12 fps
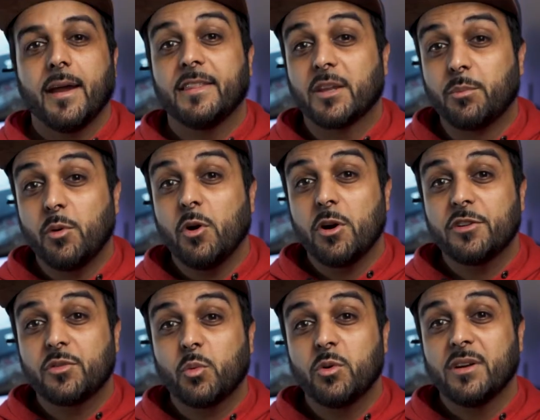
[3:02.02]
And the
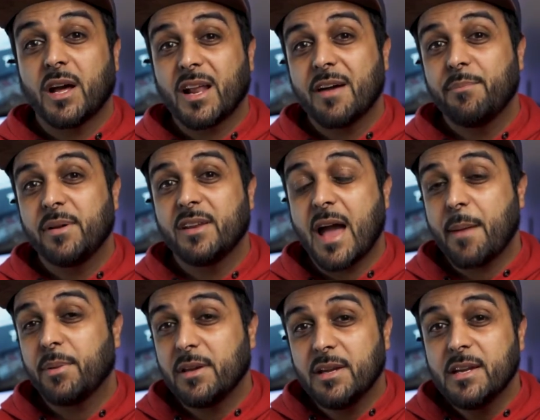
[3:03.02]
birds would not have been
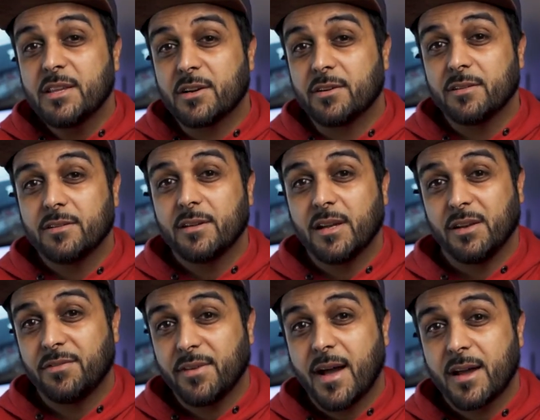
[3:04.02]
happy either. In
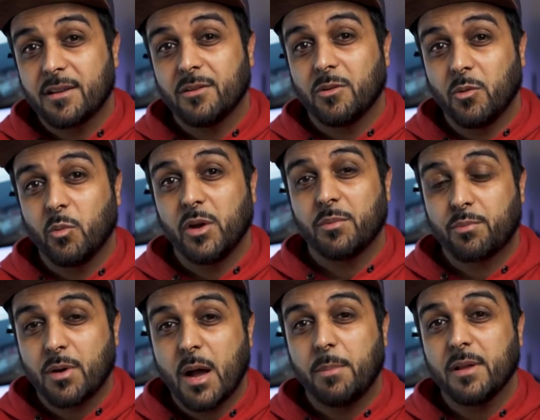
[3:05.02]
fact, we'd
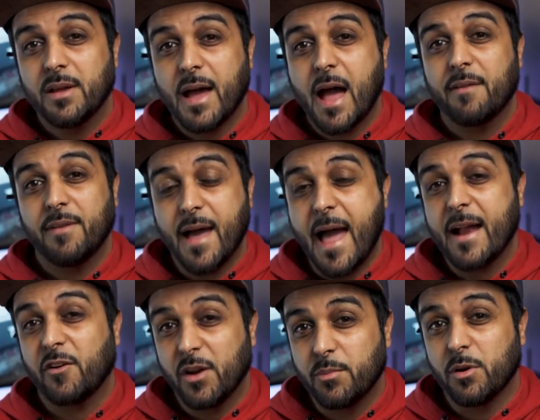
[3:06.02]
probably have
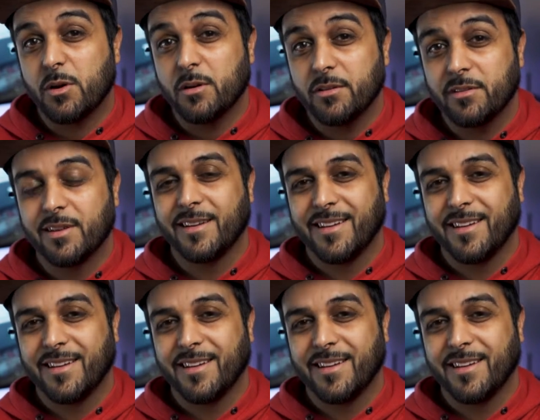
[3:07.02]
angry birds.